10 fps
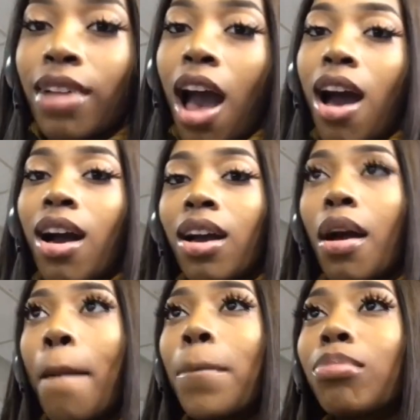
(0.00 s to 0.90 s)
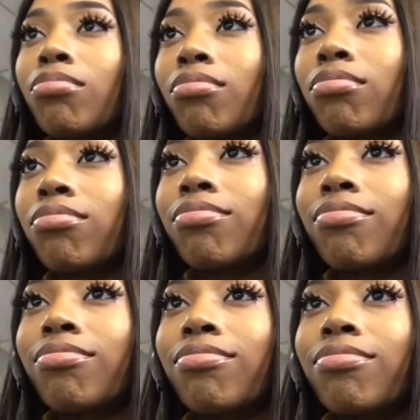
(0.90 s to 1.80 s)

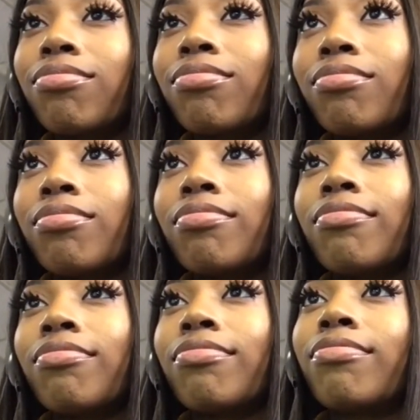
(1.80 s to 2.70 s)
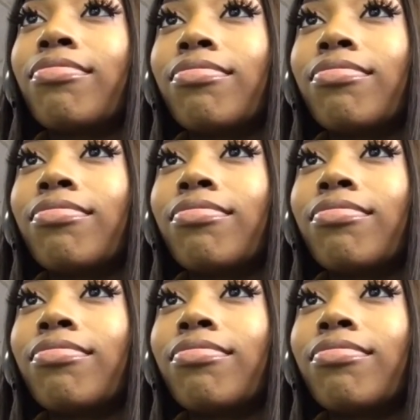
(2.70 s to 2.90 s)
Straight to on the